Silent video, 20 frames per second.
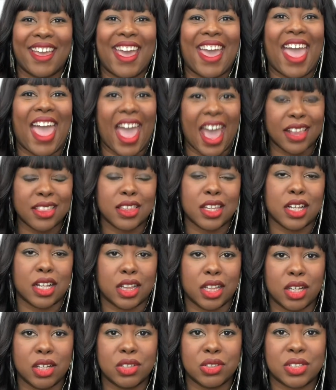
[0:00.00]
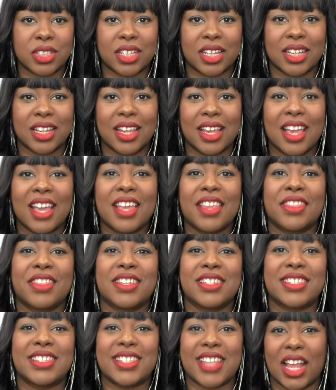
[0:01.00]
After closing,
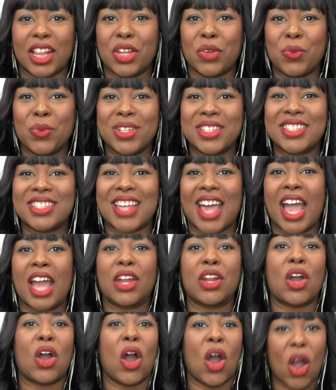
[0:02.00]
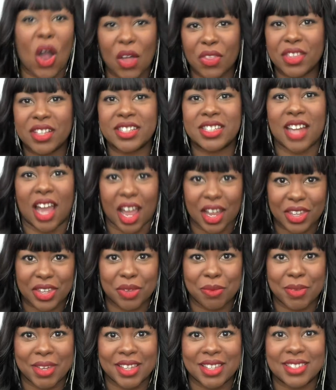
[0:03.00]
the seller will sign all the
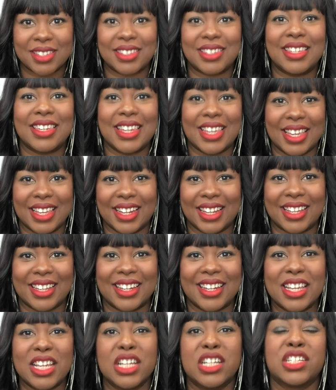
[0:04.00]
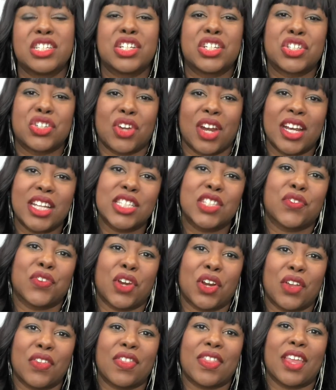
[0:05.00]
documents needed to
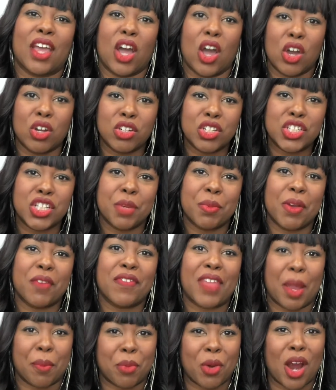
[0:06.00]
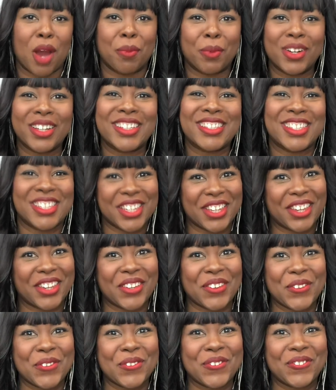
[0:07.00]
transfer the ownership of that property to you.